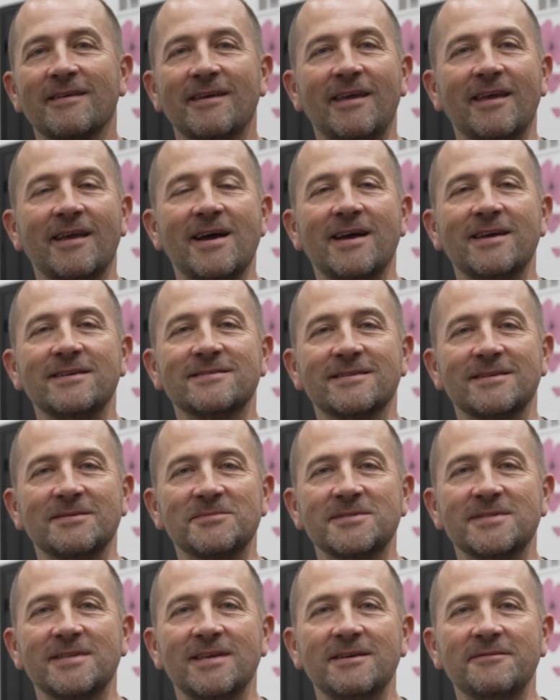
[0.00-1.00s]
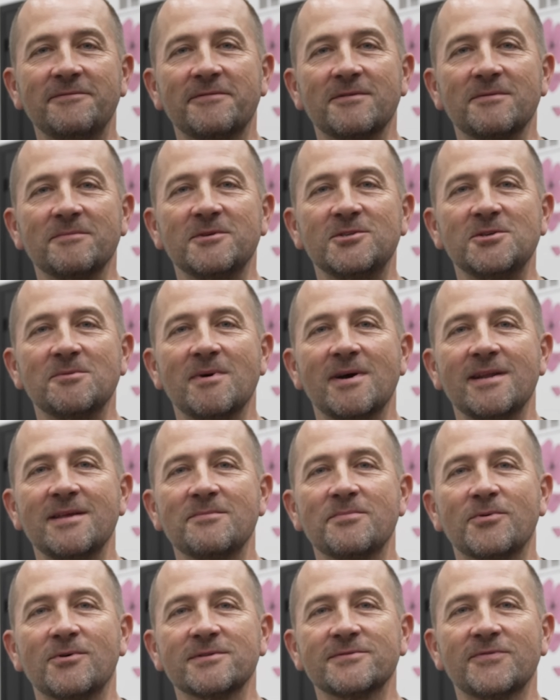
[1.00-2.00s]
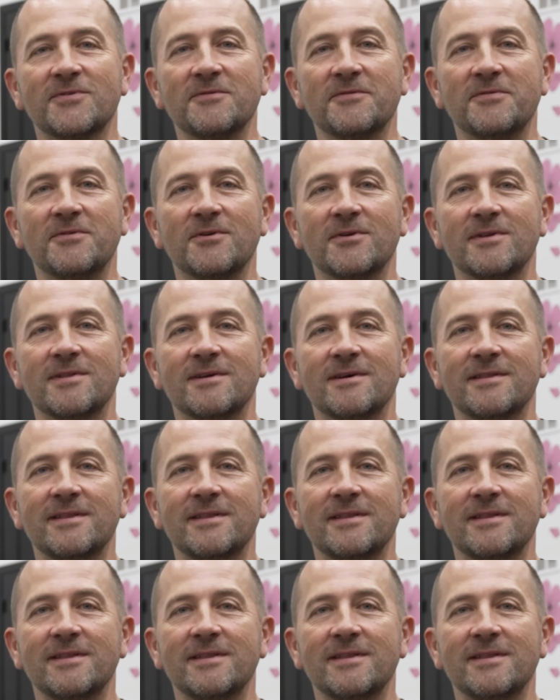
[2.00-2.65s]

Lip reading: Hey guys, I'm Steve from Ichiban Imports from Florida,